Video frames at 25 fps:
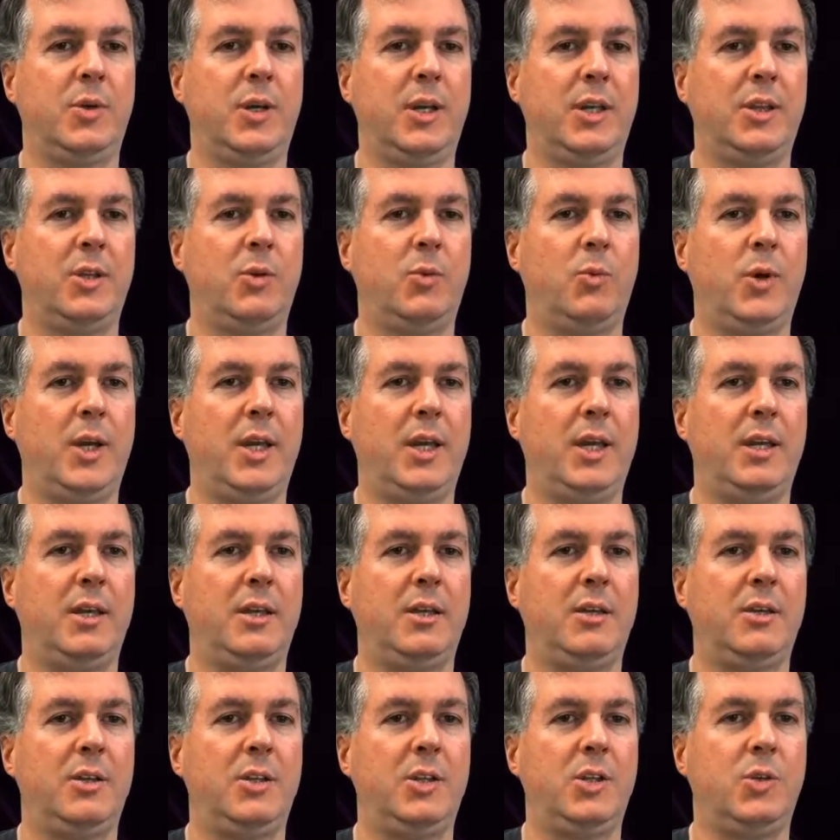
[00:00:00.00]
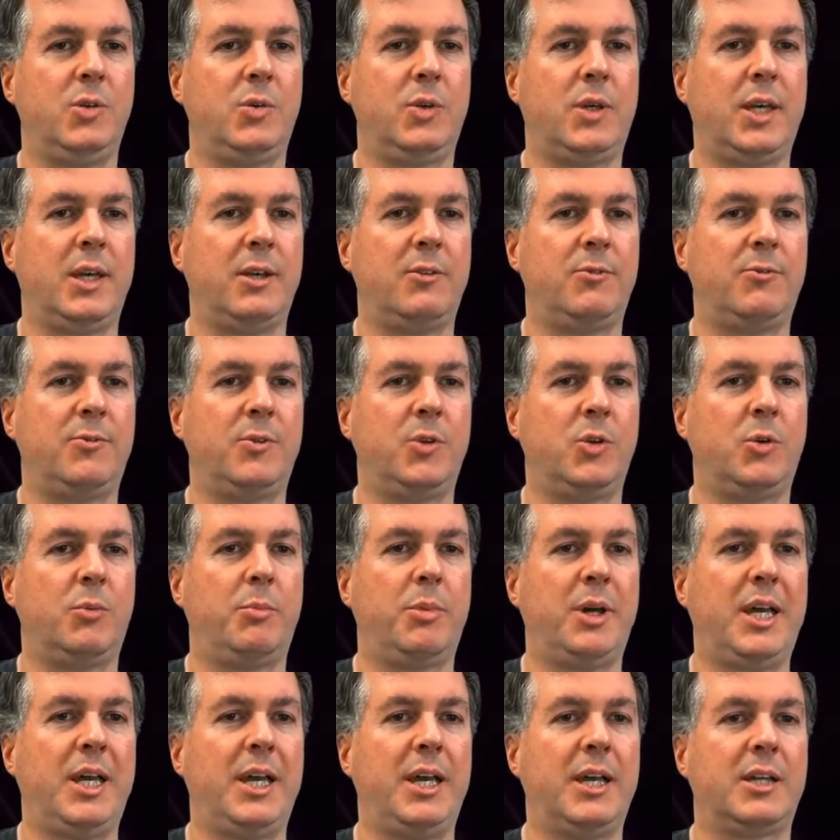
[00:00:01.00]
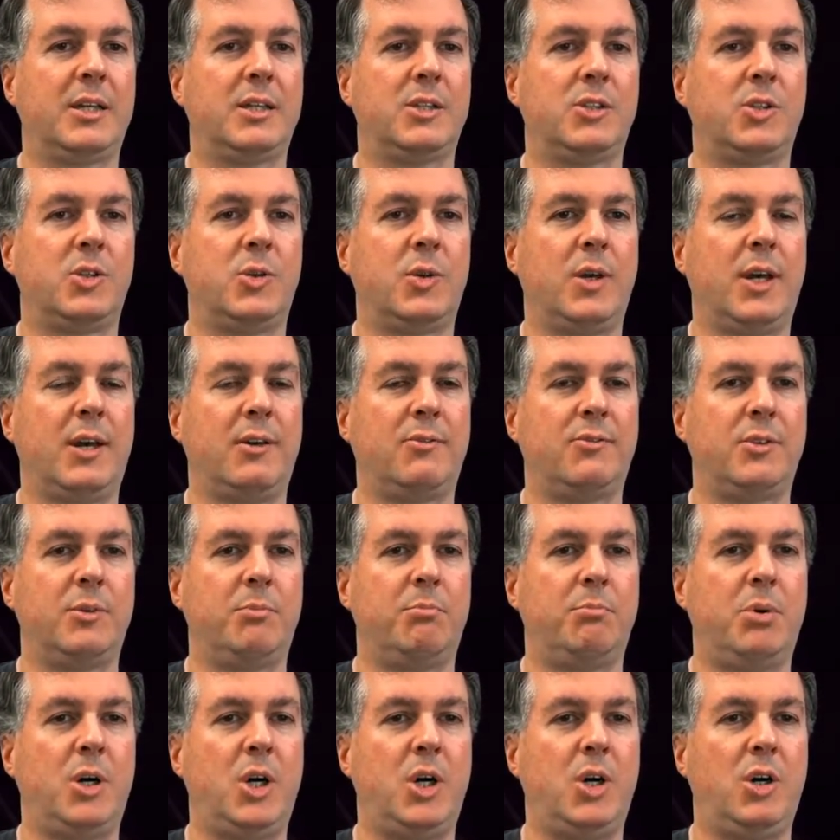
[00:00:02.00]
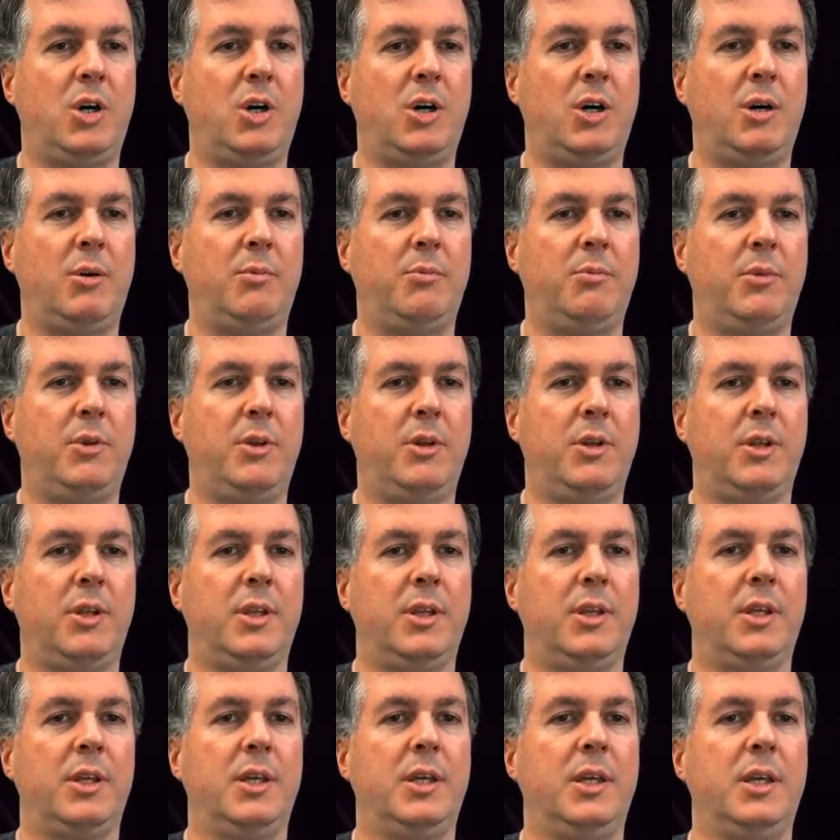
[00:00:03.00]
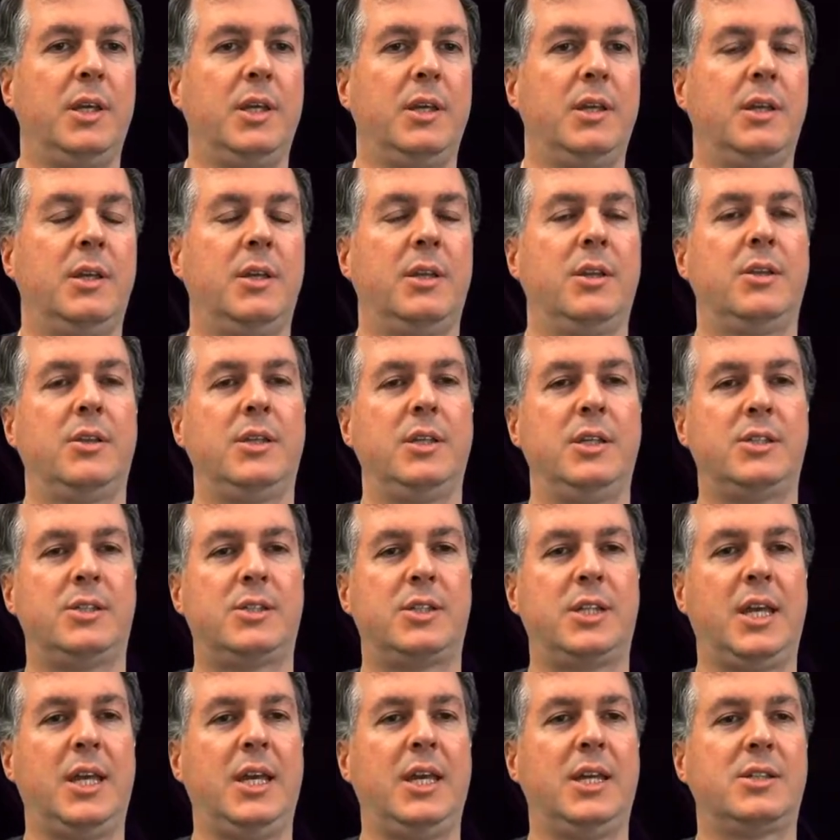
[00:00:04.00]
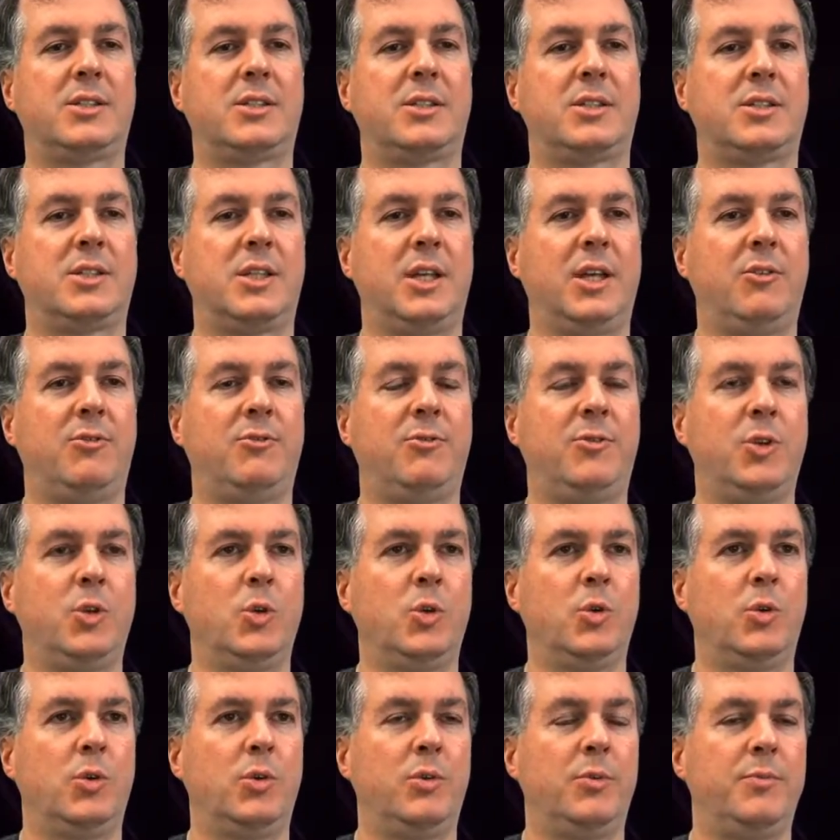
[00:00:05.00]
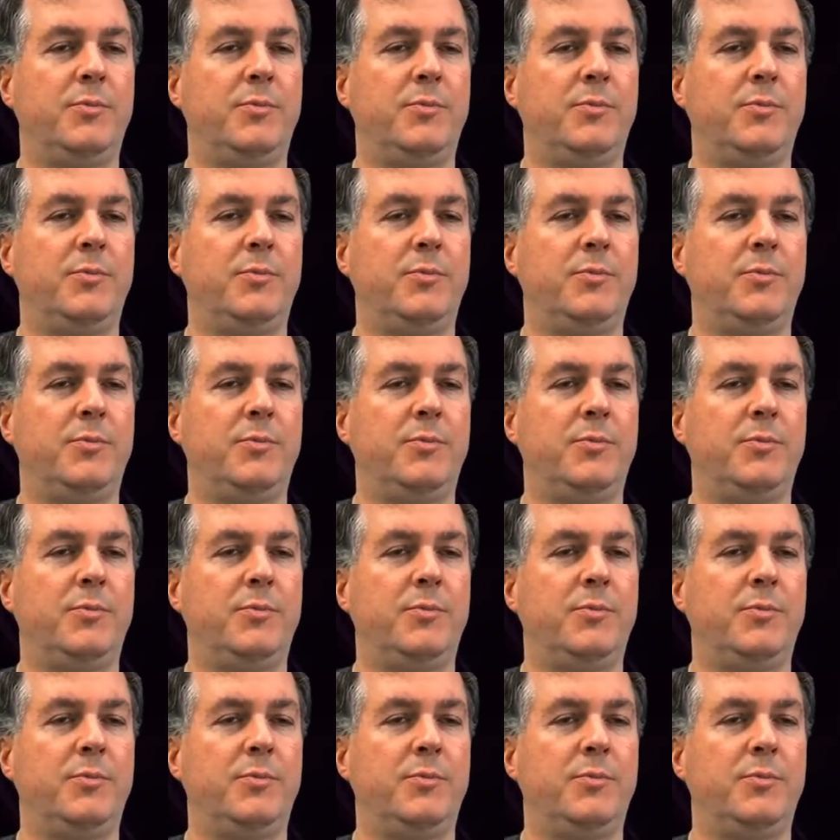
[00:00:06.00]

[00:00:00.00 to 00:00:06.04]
And the way you get fuel back is you have to bomb these tanks that say fuel.